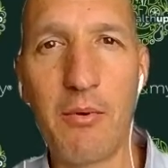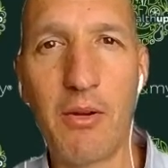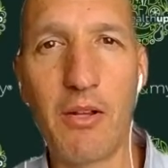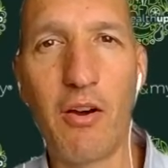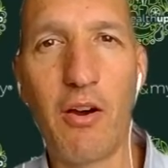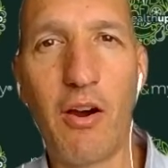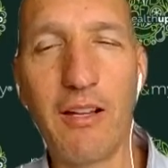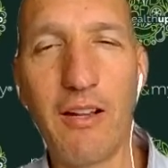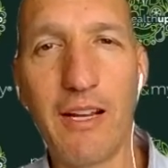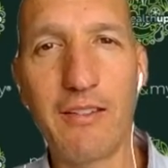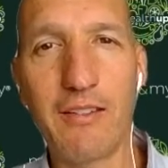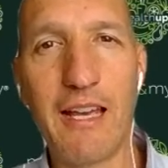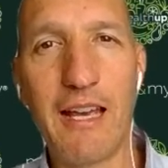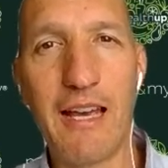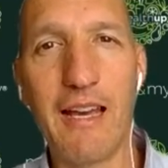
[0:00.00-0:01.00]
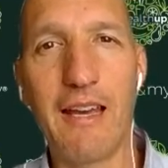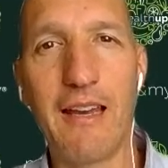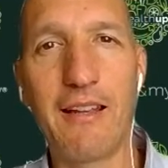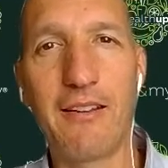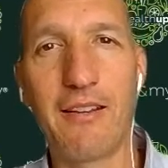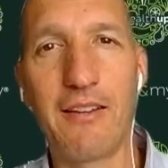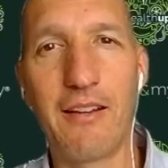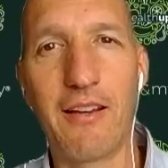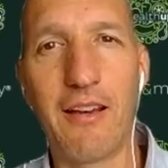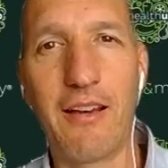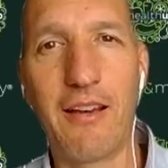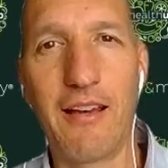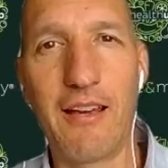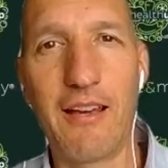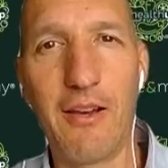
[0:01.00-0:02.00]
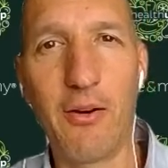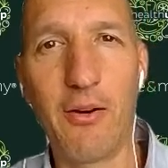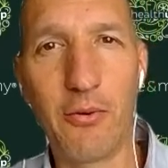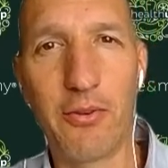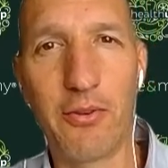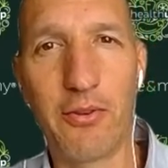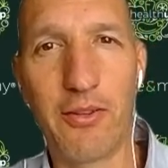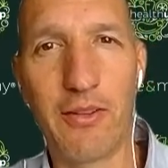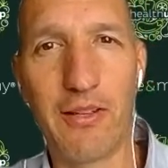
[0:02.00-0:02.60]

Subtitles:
But I'd like to add a health